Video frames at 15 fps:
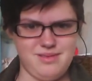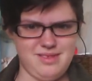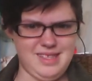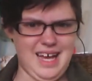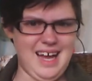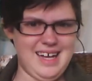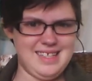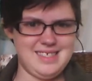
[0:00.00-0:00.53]

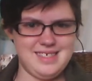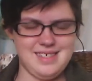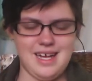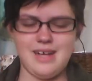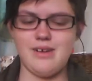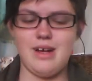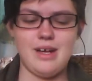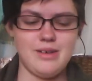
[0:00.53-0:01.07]
that.
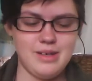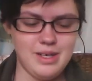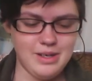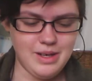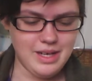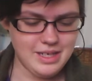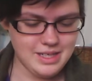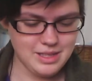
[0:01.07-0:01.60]
I don't know
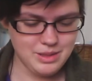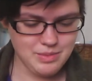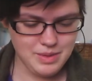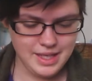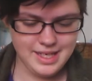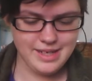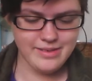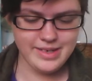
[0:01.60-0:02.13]
how to
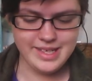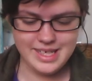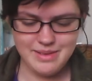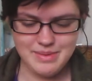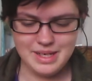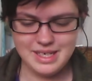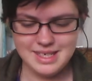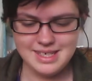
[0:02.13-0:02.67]
explain it really,
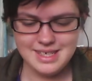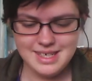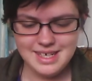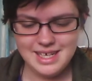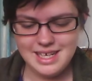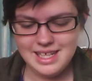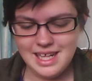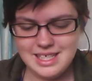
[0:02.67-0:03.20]
but
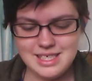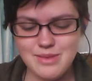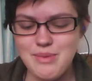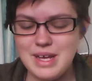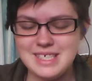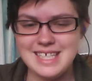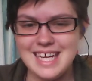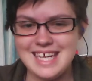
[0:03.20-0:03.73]
that's the
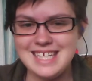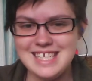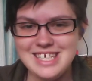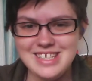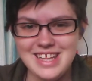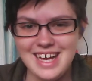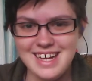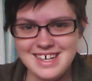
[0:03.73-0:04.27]
best I can do
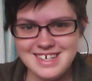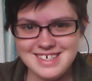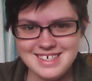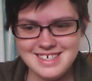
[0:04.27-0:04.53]
there.